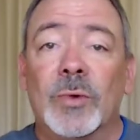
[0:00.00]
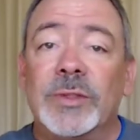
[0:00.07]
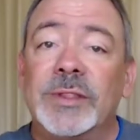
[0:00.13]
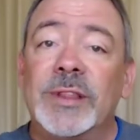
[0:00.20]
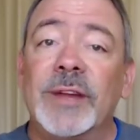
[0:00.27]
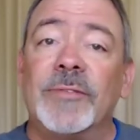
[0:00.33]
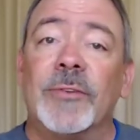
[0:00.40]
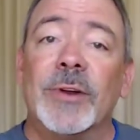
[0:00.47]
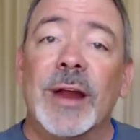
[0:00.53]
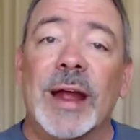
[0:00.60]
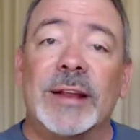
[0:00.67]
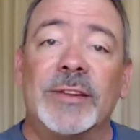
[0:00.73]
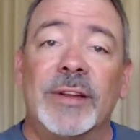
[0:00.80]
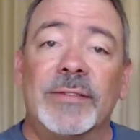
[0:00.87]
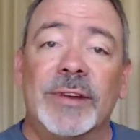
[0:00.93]
with different
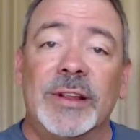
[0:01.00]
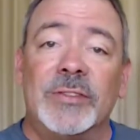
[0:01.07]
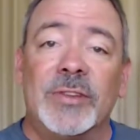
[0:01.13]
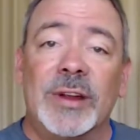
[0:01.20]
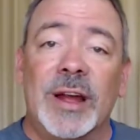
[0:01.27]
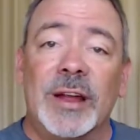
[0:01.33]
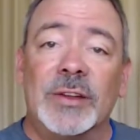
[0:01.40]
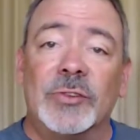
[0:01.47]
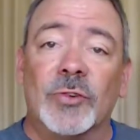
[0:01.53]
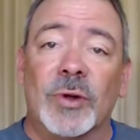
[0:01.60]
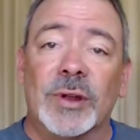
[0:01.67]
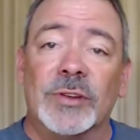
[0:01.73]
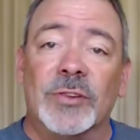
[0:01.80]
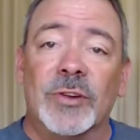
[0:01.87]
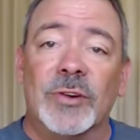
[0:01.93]
activities that I
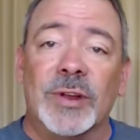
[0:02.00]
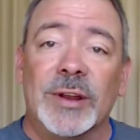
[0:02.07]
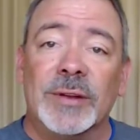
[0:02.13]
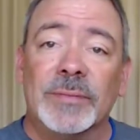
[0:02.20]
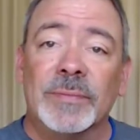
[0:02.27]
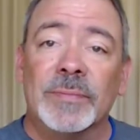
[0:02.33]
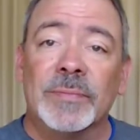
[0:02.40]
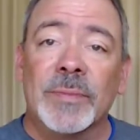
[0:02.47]
enjoyed doing.